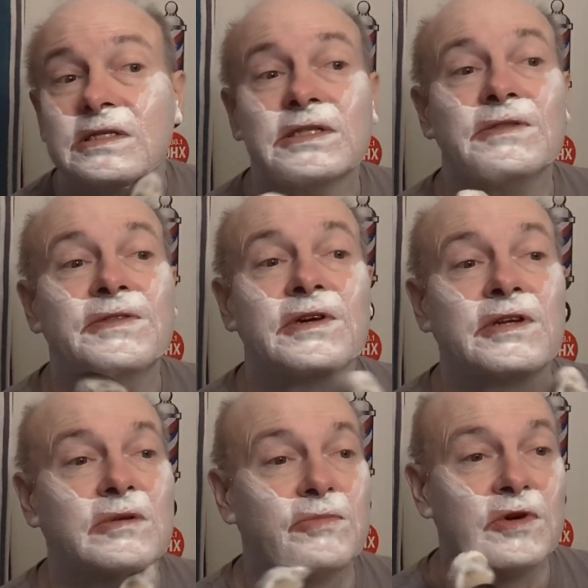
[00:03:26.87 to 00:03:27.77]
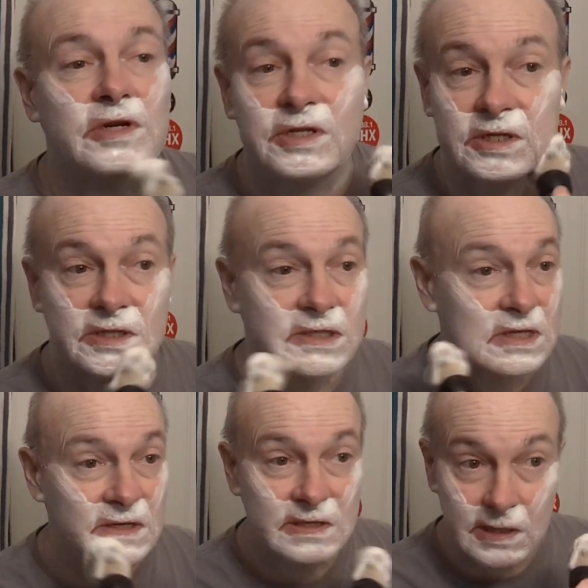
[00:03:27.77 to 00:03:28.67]
synthetic brushes,
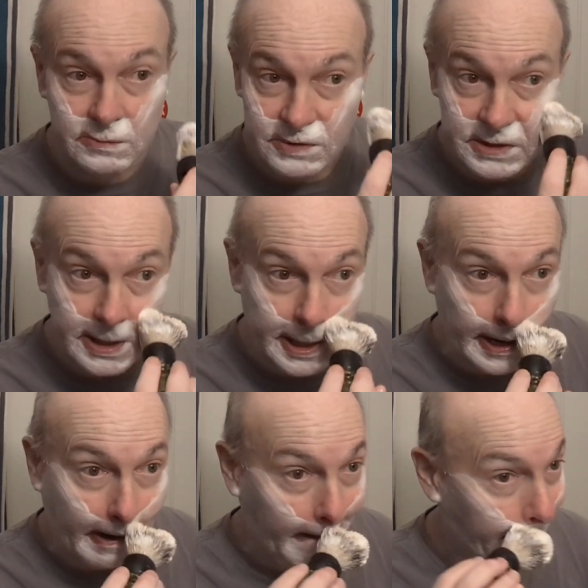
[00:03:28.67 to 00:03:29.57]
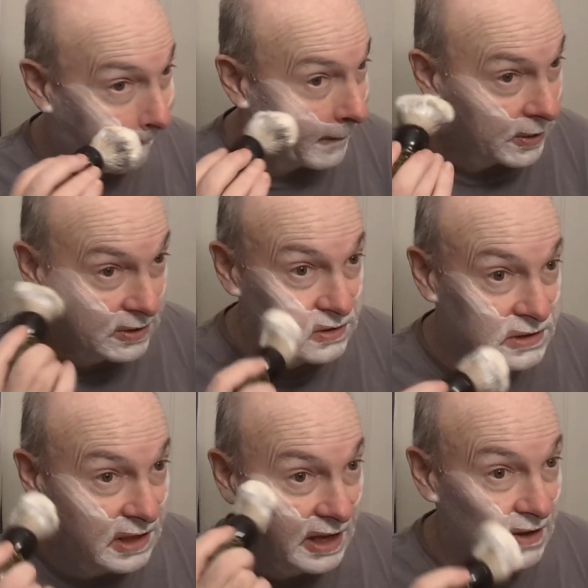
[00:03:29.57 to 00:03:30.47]
and was getting good
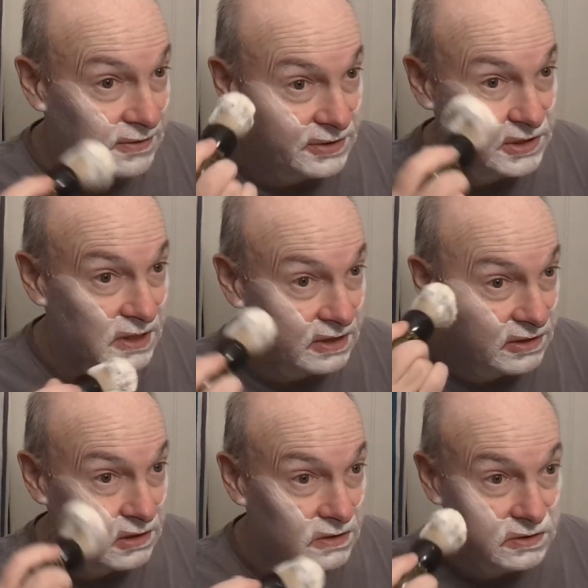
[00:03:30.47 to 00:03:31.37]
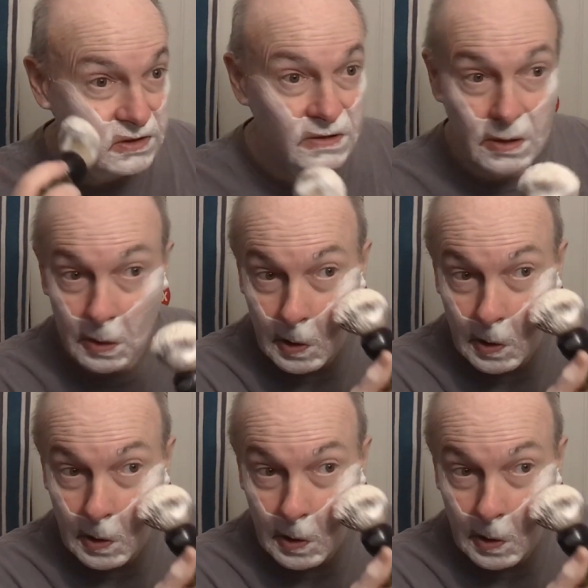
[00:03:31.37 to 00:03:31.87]
lathers out of those.